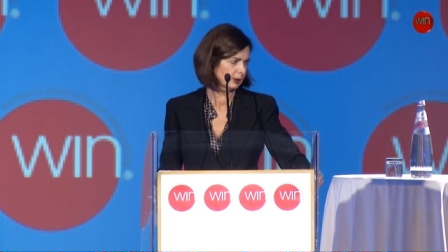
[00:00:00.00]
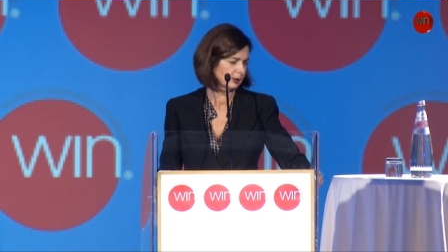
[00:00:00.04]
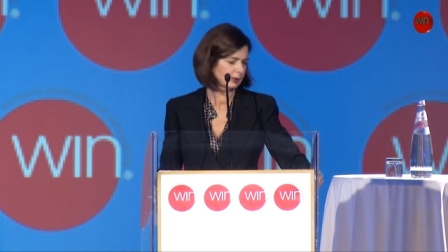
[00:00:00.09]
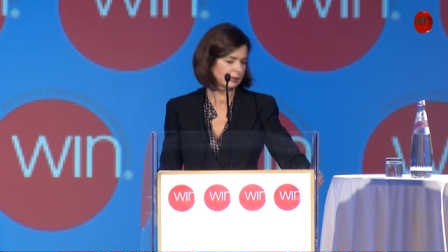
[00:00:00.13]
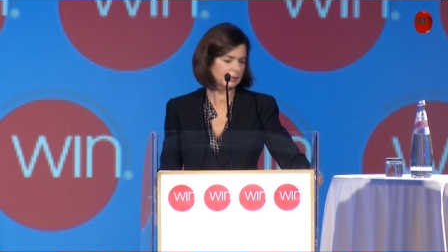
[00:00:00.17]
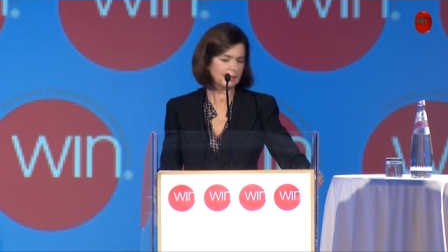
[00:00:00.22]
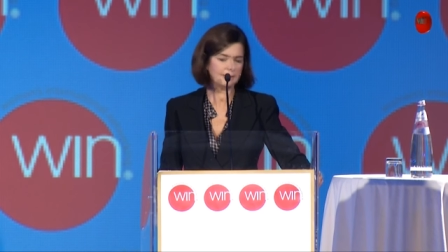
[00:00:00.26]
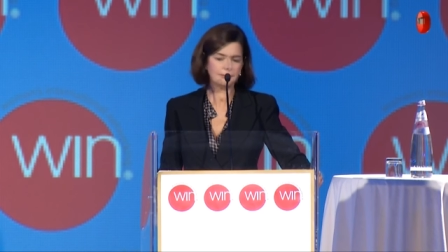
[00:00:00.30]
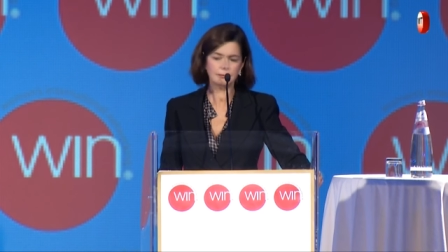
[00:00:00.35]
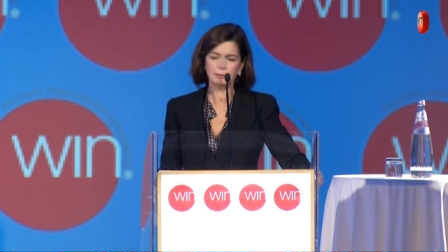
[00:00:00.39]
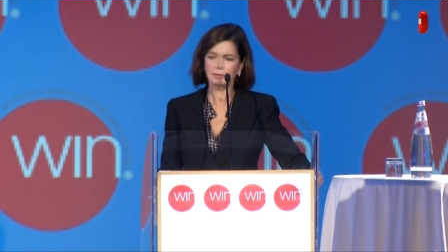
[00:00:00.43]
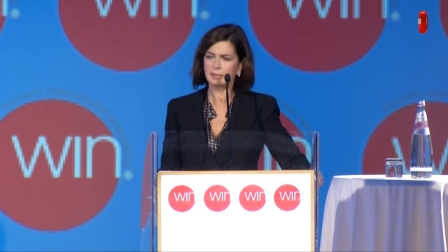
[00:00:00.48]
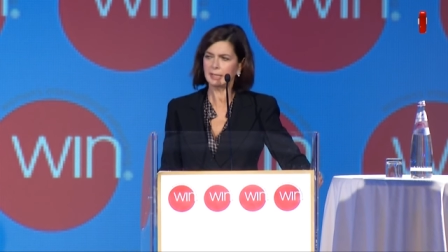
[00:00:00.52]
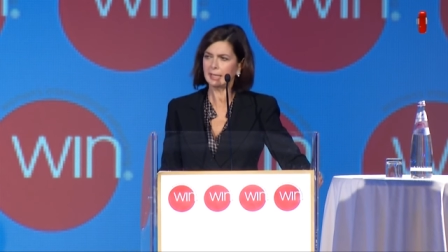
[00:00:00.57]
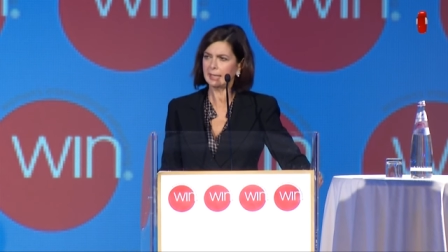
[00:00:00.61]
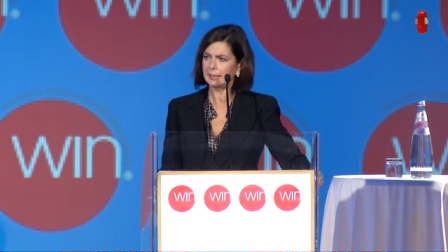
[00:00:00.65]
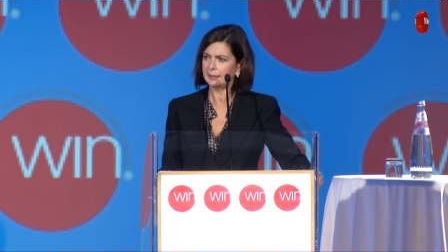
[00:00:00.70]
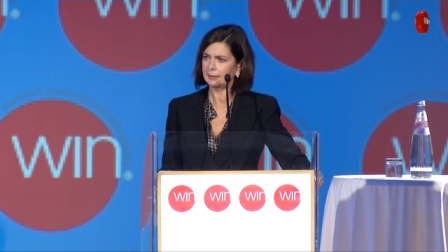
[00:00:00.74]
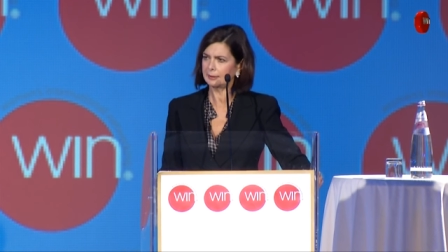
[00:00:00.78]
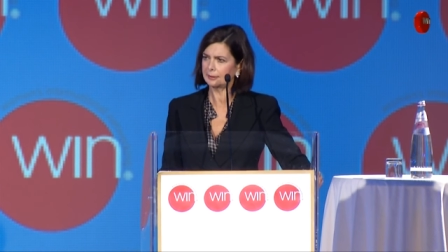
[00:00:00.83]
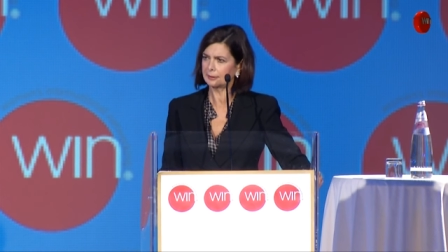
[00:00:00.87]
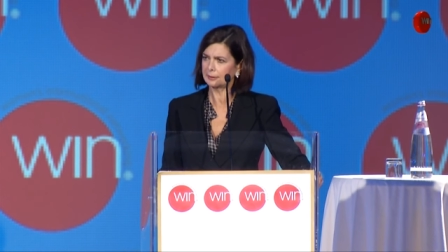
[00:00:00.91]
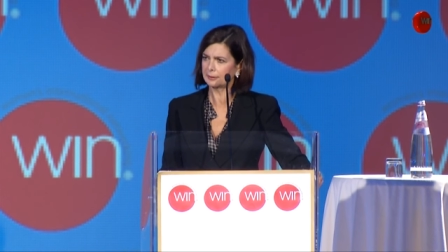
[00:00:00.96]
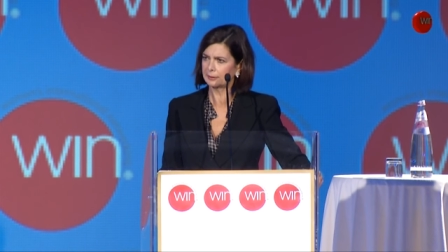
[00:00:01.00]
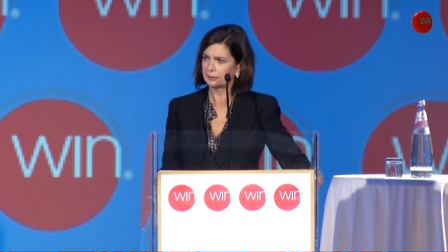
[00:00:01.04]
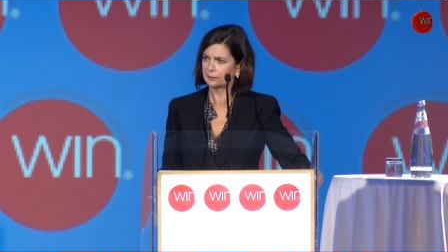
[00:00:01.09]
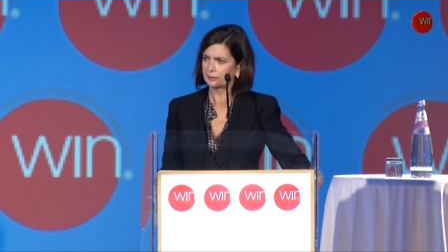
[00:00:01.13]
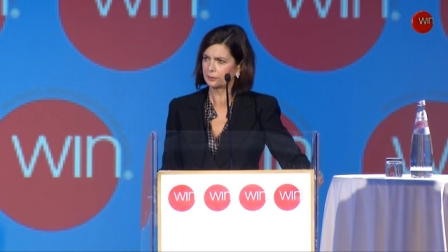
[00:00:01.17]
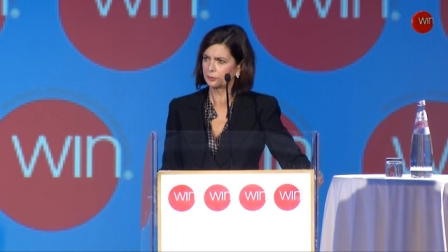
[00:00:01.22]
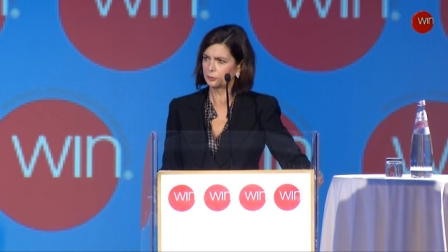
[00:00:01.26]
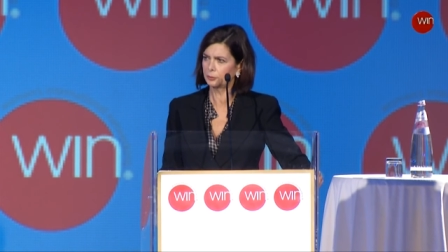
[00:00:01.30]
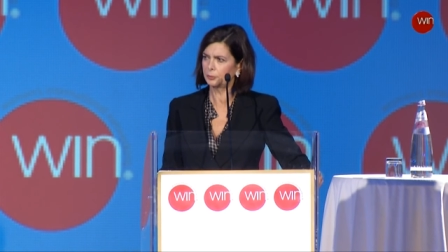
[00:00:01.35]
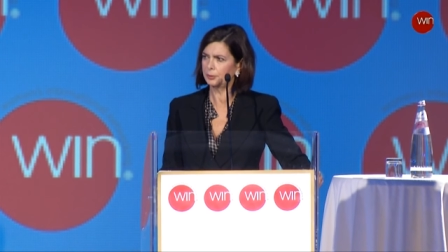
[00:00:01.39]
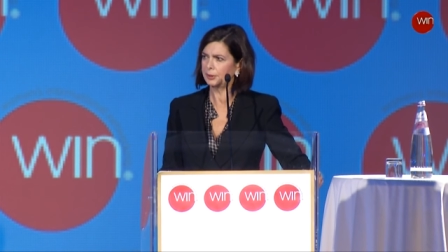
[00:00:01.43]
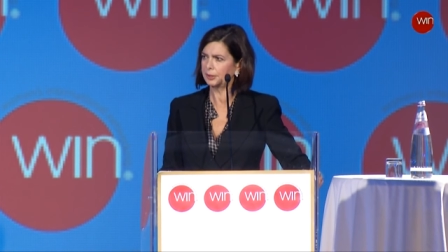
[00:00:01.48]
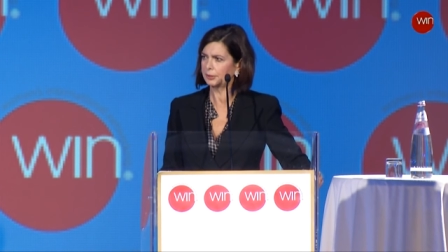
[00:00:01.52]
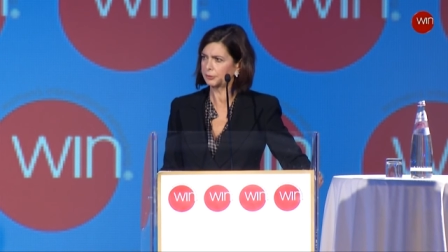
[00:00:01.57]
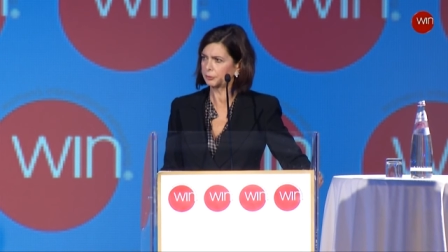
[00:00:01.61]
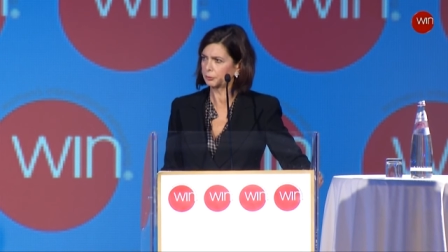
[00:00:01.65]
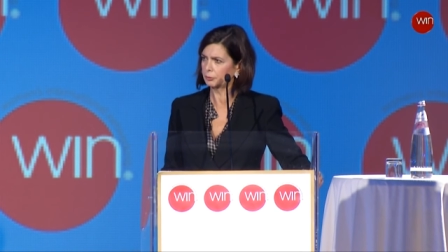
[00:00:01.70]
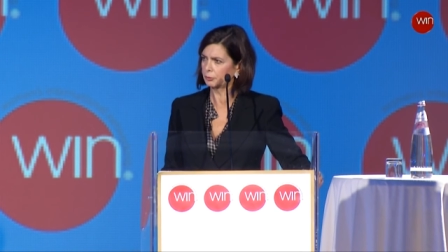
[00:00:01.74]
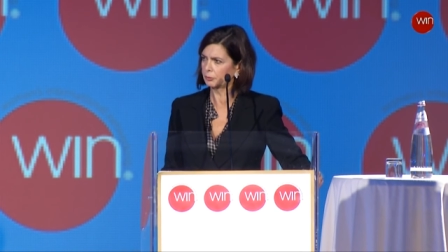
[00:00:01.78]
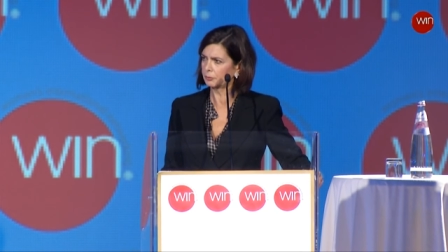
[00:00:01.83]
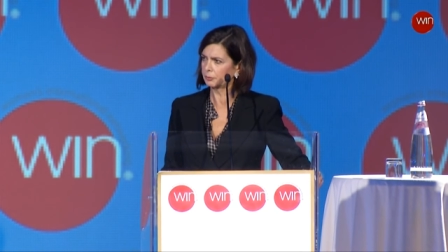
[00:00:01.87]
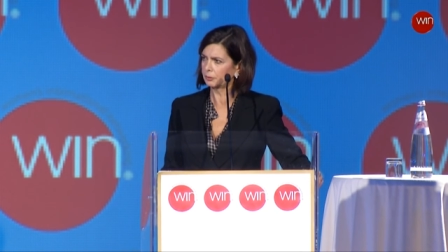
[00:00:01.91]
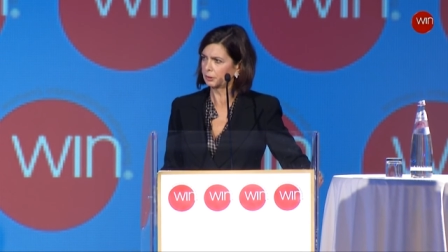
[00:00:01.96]
They would like to be at
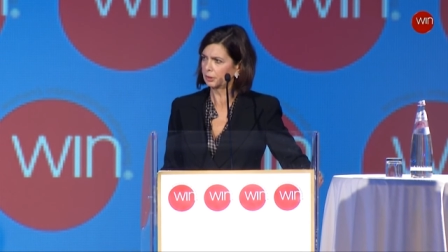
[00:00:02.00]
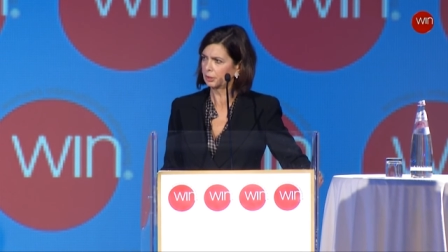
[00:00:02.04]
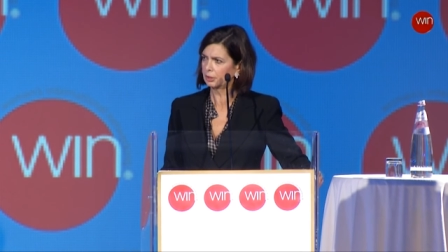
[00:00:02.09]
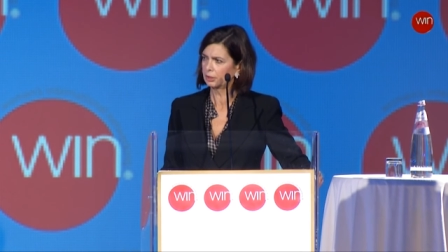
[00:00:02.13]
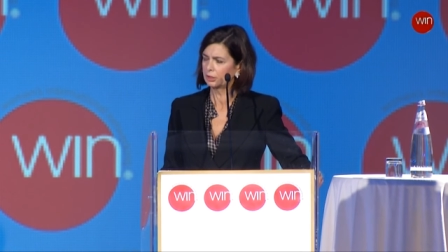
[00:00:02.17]
home.